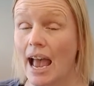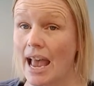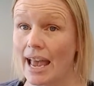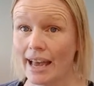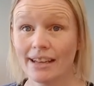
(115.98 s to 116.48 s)

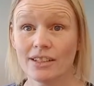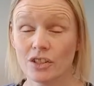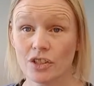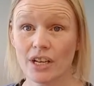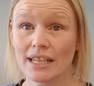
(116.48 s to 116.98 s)

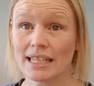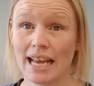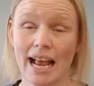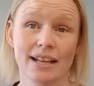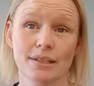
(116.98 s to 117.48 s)
And just
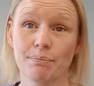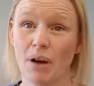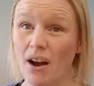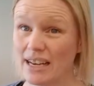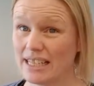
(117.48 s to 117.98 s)
as a
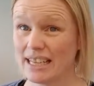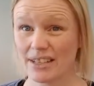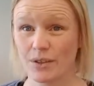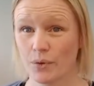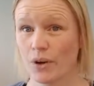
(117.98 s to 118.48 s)
body
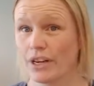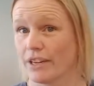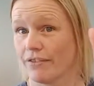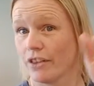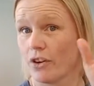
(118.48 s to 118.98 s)
doesn't work
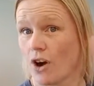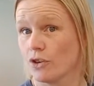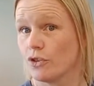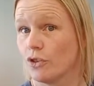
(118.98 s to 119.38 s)
if there are